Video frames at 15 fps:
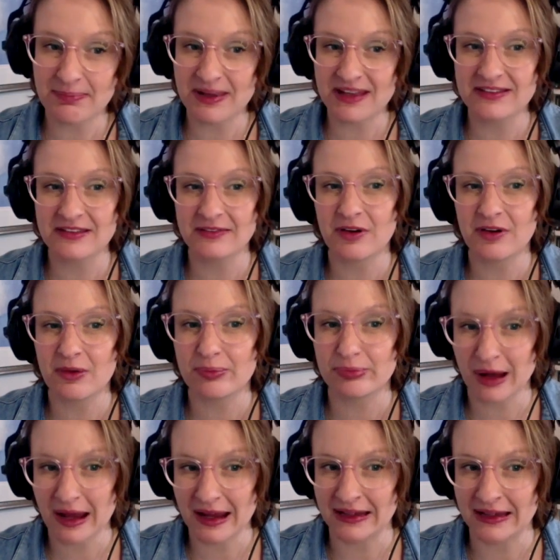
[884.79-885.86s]
bits of our
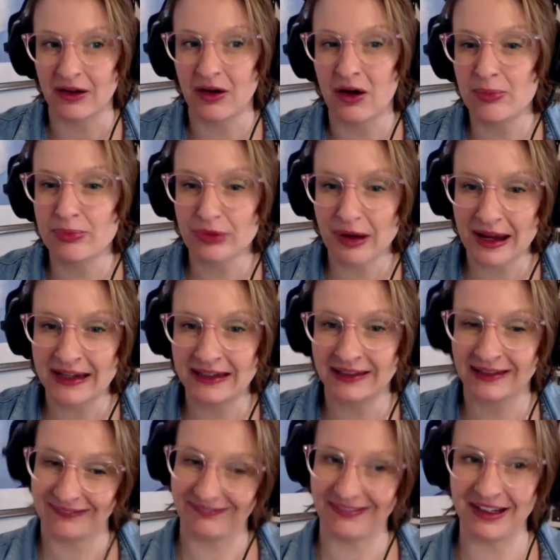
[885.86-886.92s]
brain. Our brain,
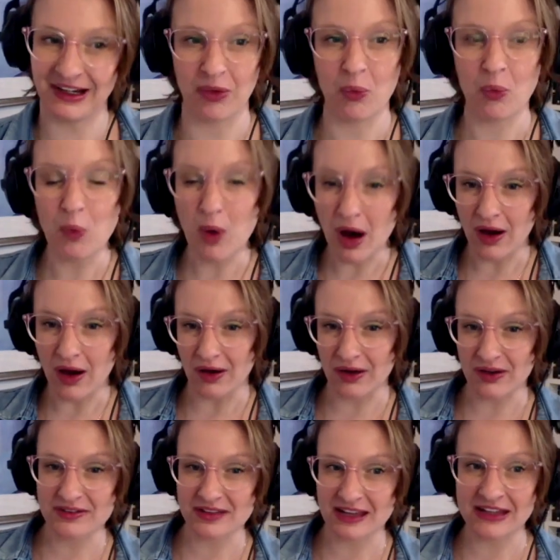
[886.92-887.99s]

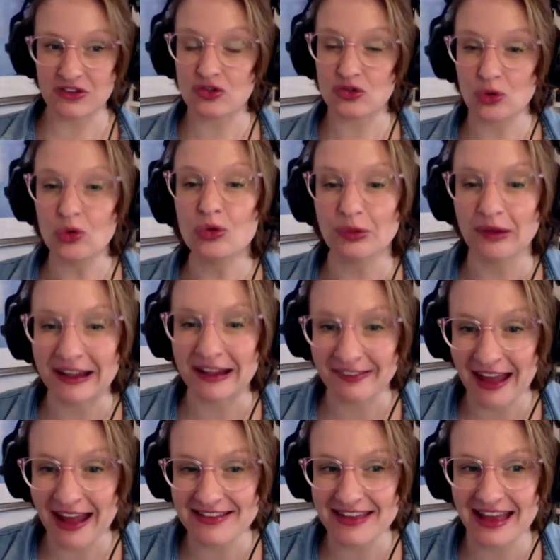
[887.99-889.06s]
works in story.
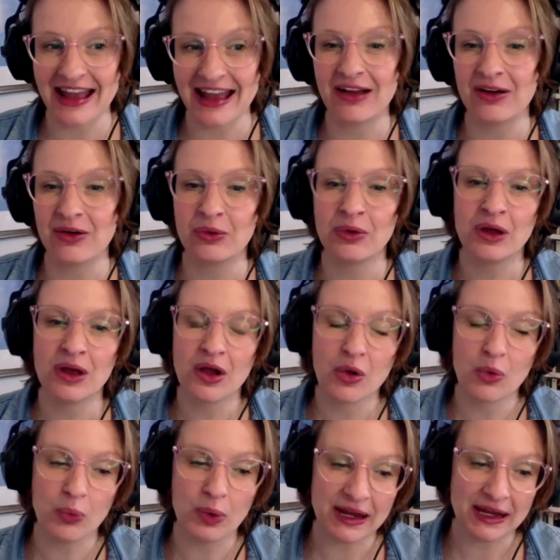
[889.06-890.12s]
That's how
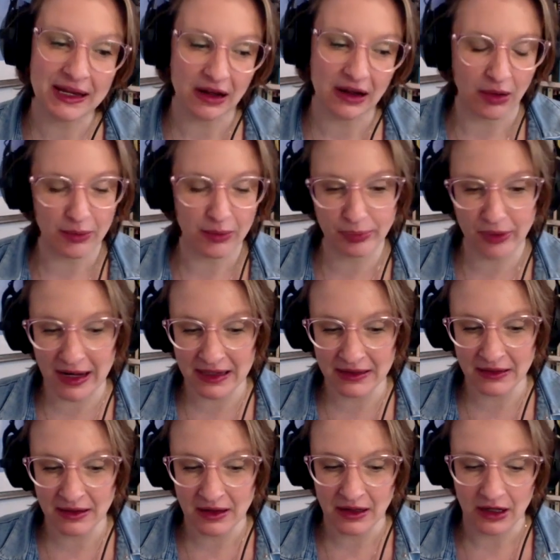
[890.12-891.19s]
our brain
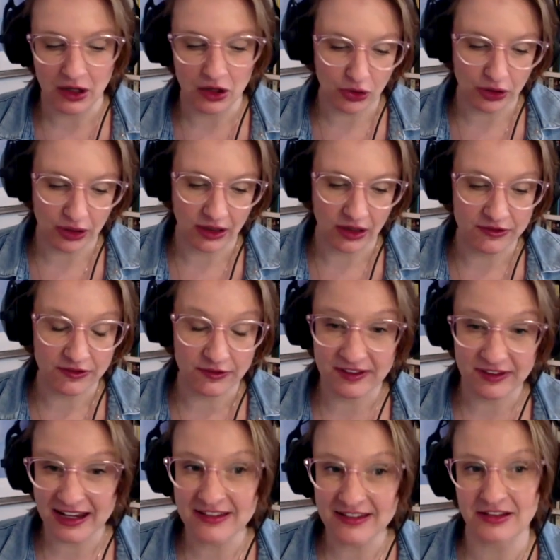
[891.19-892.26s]
can look at loads of
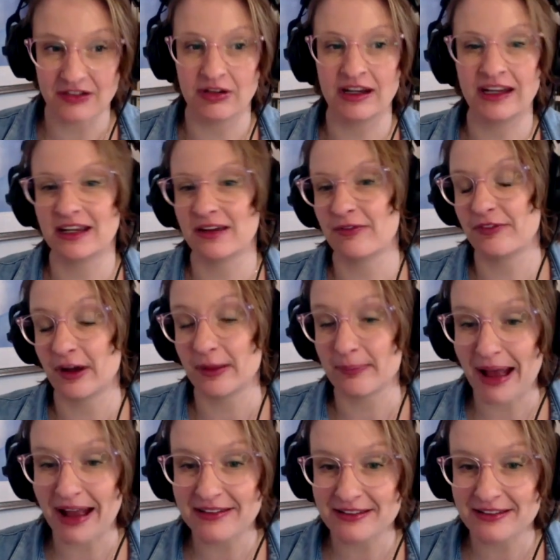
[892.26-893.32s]
data and it can find
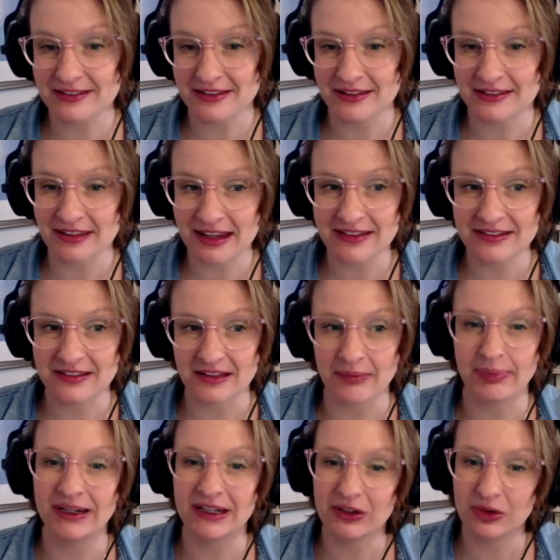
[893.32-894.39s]
patterns in data,
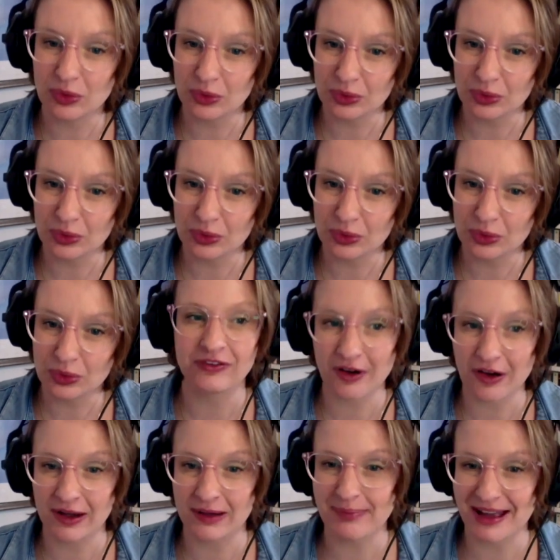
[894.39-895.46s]
but it can also
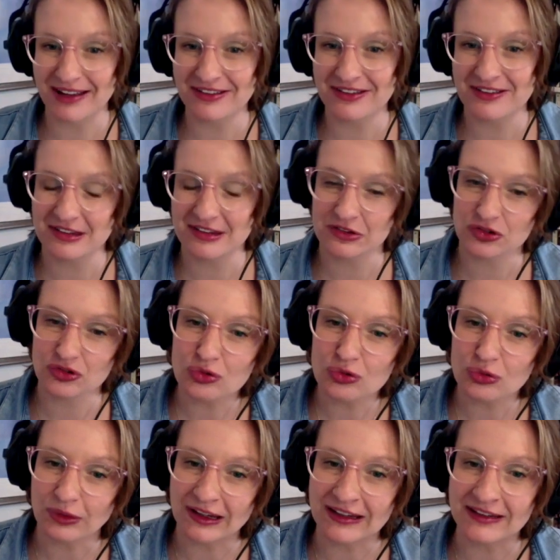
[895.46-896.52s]
find patterns in
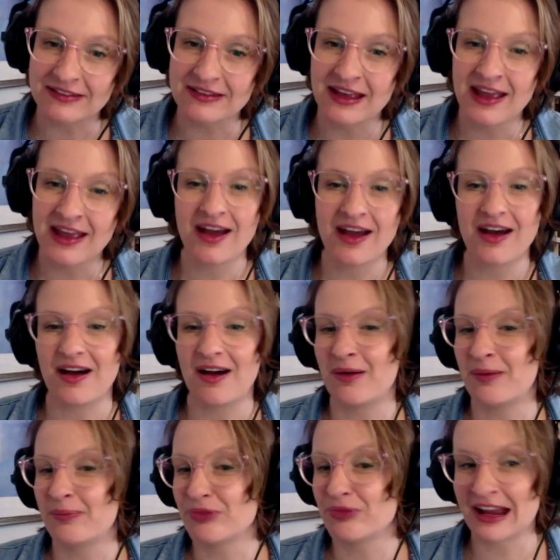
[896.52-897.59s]
stories.
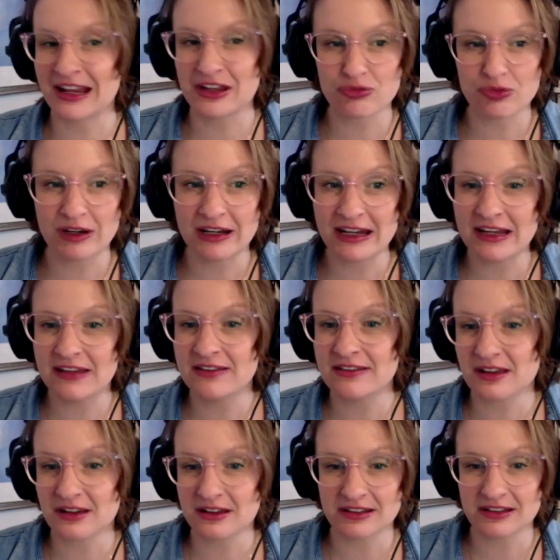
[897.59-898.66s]
Our brains release
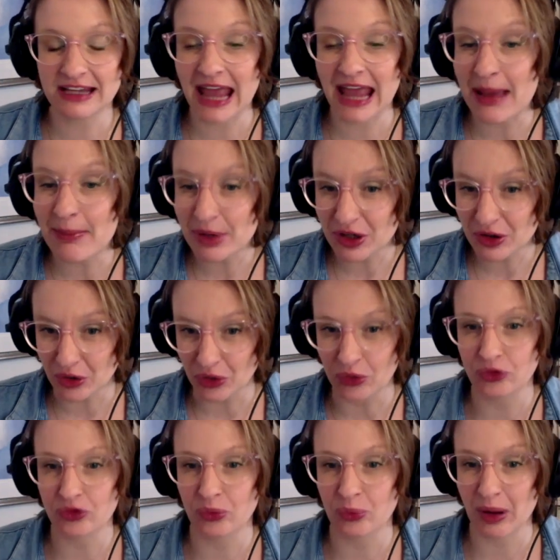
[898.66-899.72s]
certain
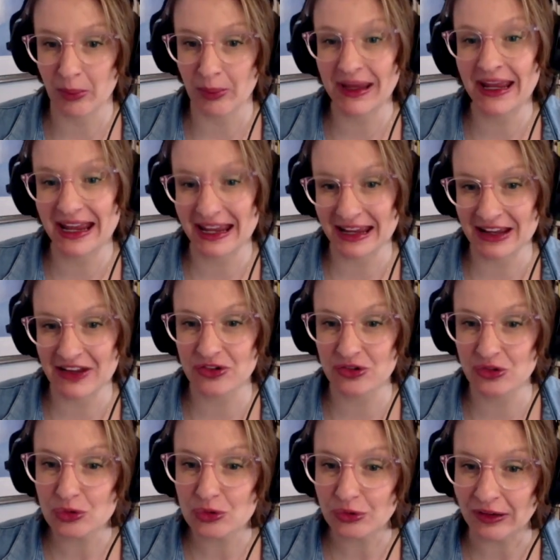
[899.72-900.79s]
chemicals when we hear
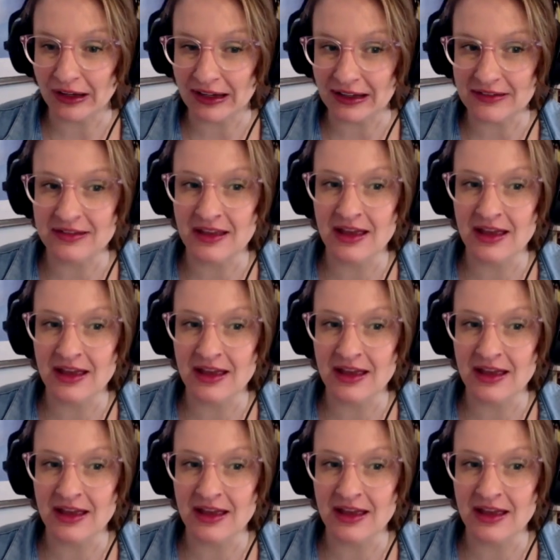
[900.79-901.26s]
stories,